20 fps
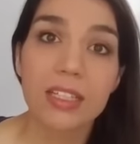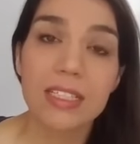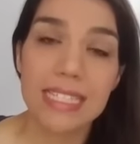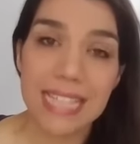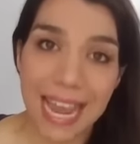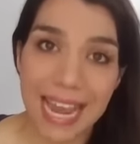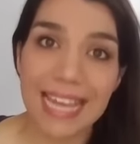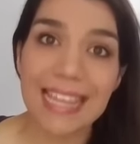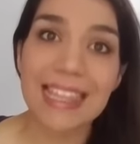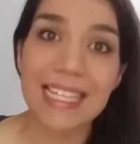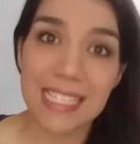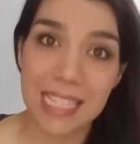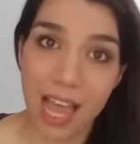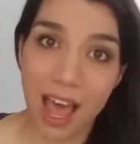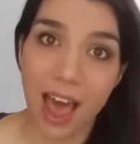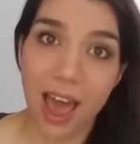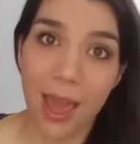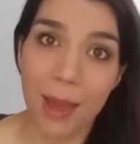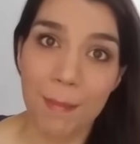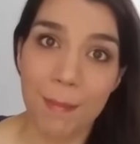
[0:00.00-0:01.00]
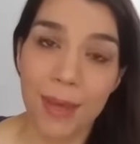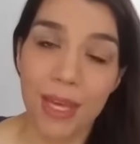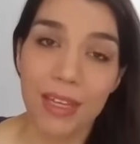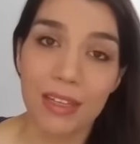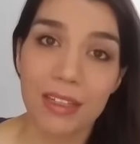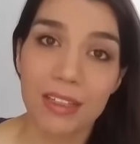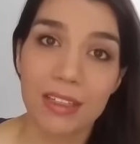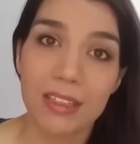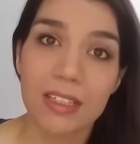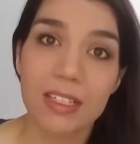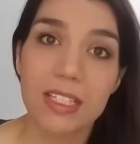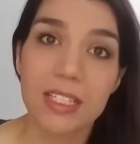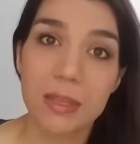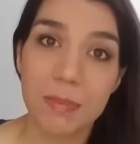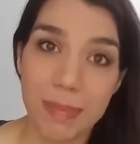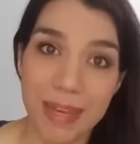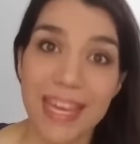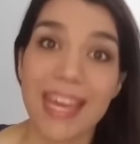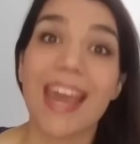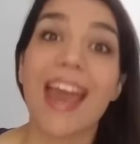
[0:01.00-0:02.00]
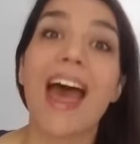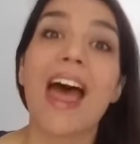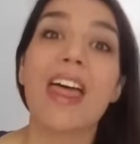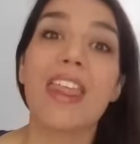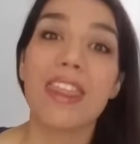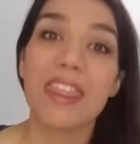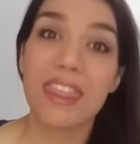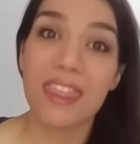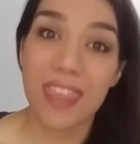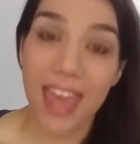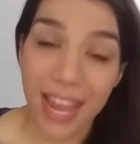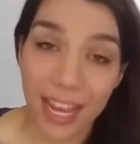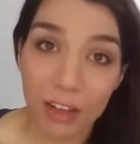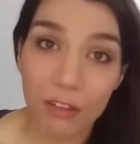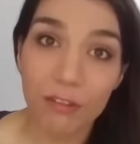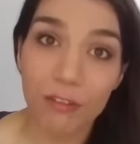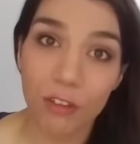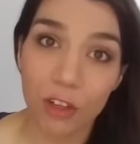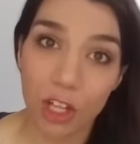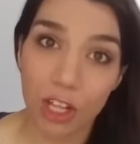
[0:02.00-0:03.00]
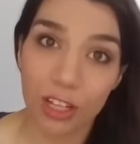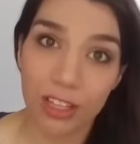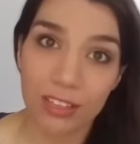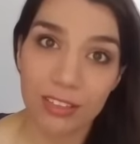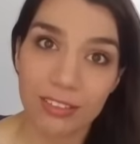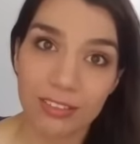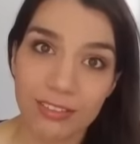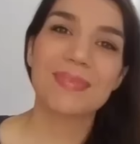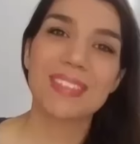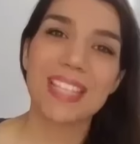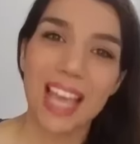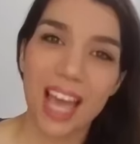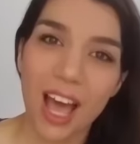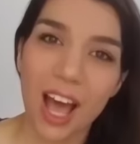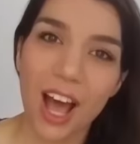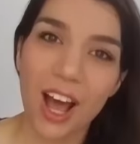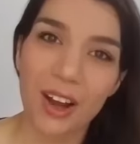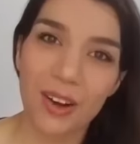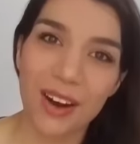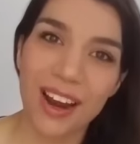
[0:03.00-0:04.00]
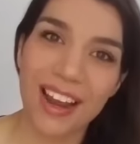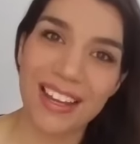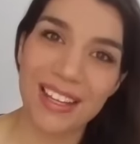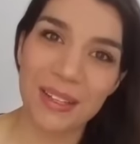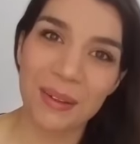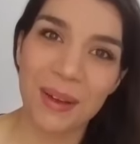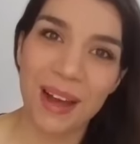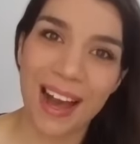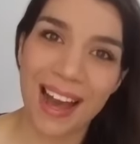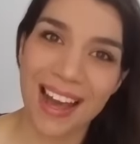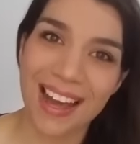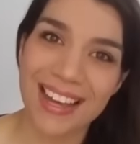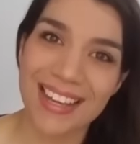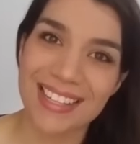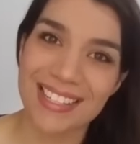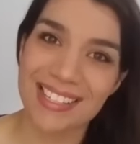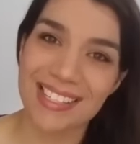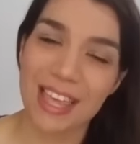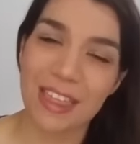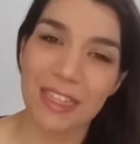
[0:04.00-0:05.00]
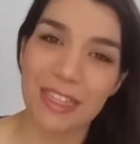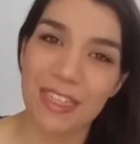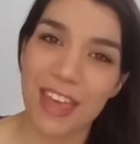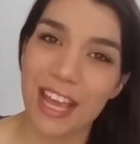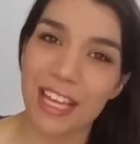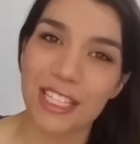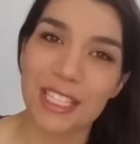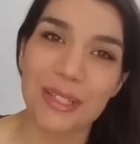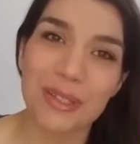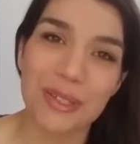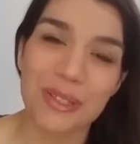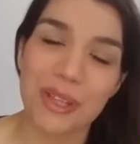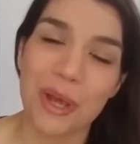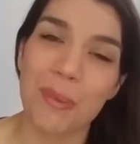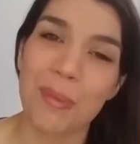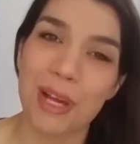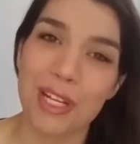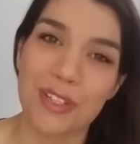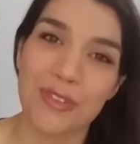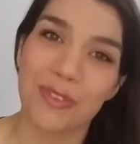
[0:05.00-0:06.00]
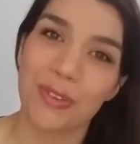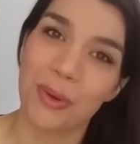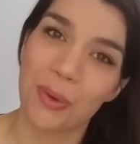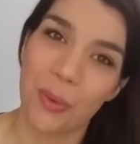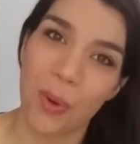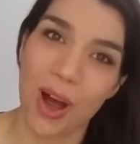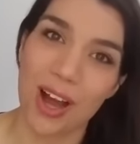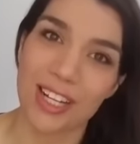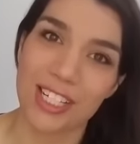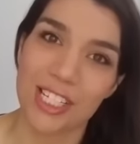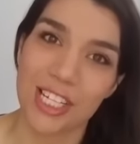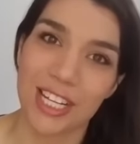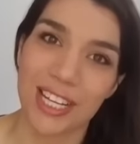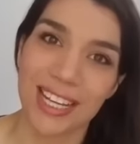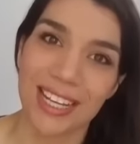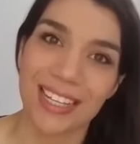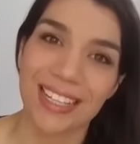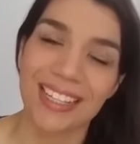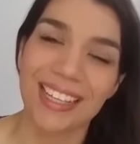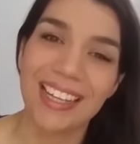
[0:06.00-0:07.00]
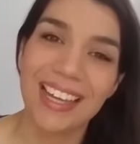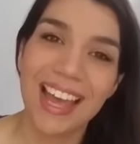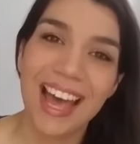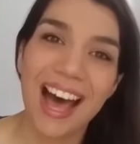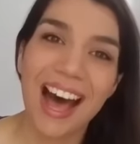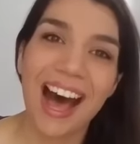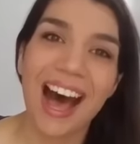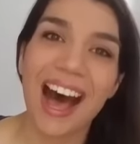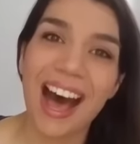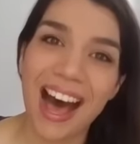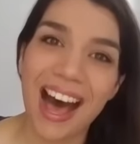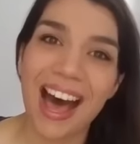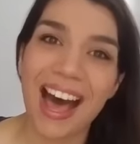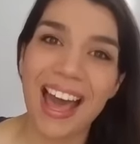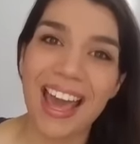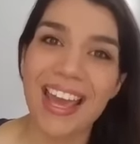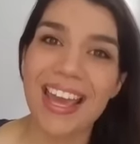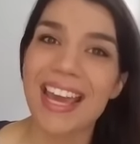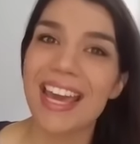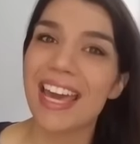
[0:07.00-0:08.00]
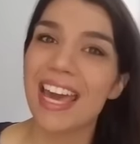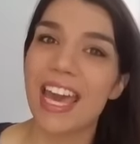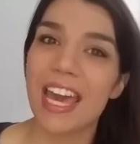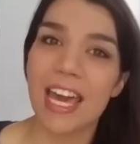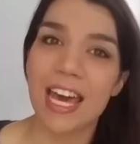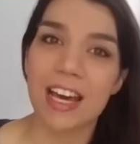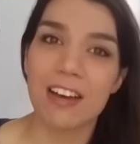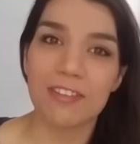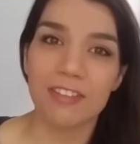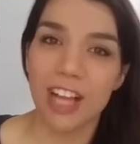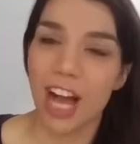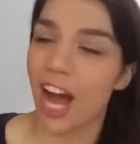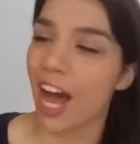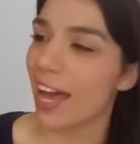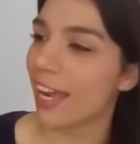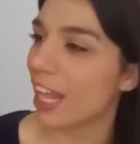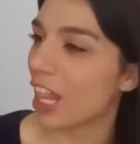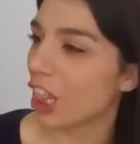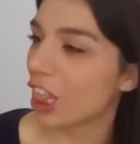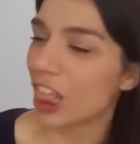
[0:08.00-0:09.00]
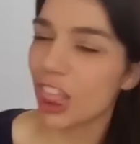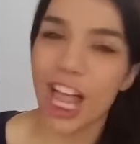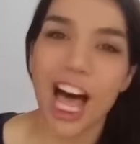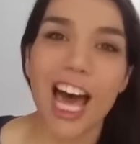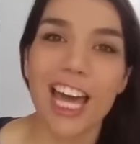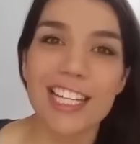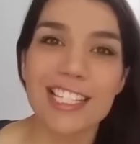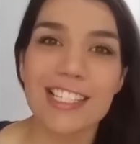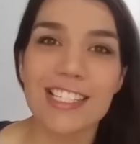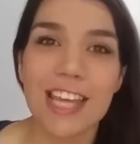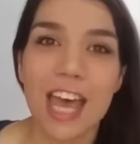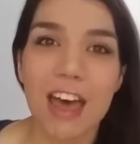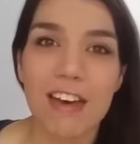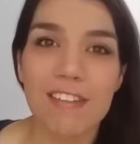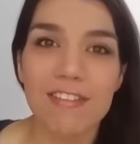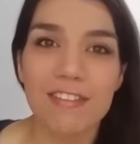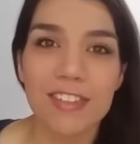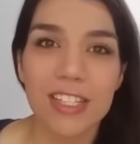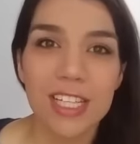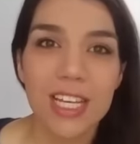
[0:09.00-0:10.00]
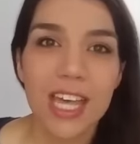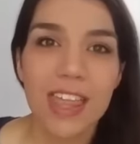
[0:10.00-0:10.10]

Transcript: take the time to be thankful. All right, you guys, thank you so much for watching. I have got a lot of stuff